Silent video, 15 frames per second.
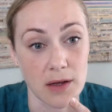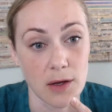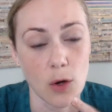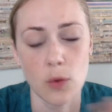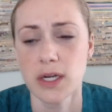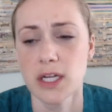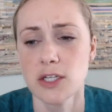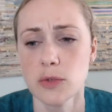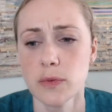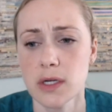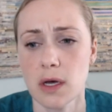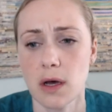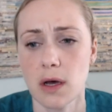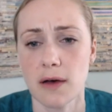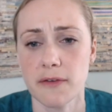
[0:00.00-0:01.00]
Oh, and I do want to
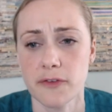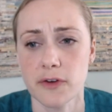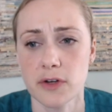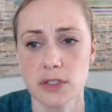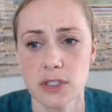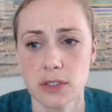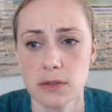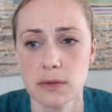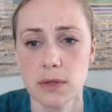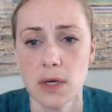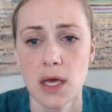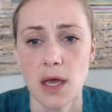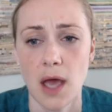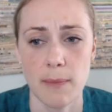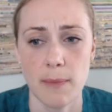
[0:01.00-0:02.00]
offer to,
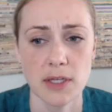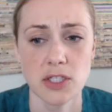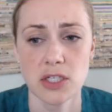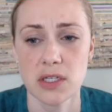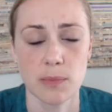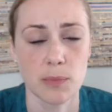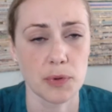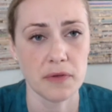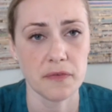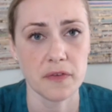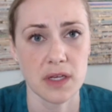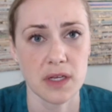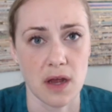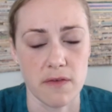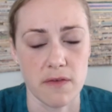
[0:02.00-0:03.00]
I mentioned it
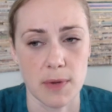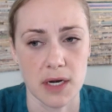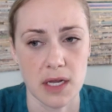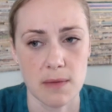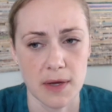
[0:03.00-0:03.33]
briefly to everybody,